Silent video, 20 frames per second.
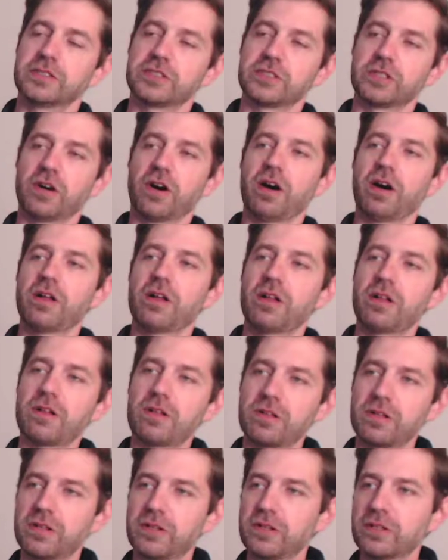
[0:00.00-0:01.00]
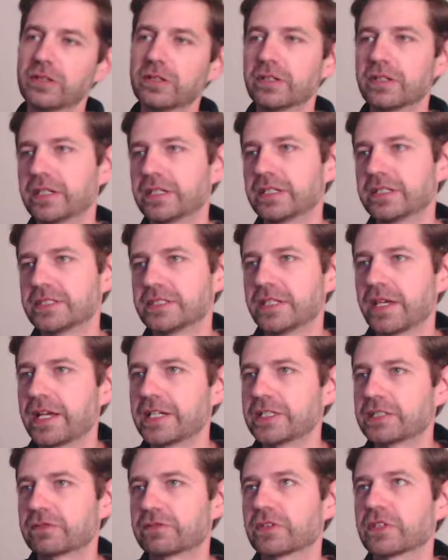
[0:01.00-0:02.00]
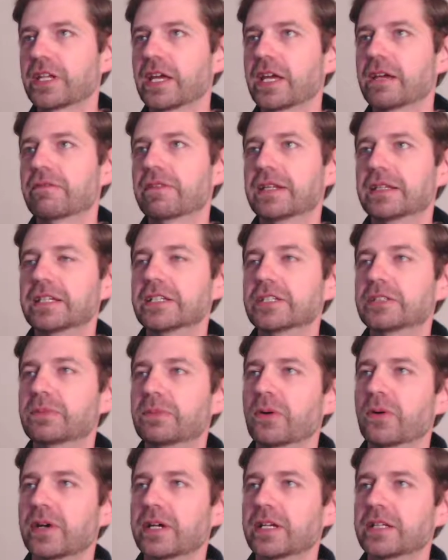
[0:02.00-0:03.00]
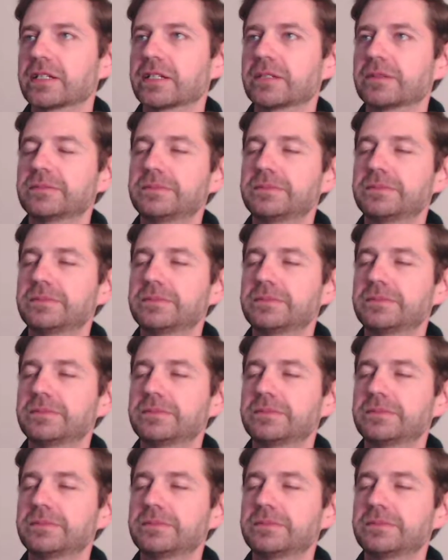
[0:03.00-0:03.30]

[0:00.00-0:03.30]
So all is nice for David at this point.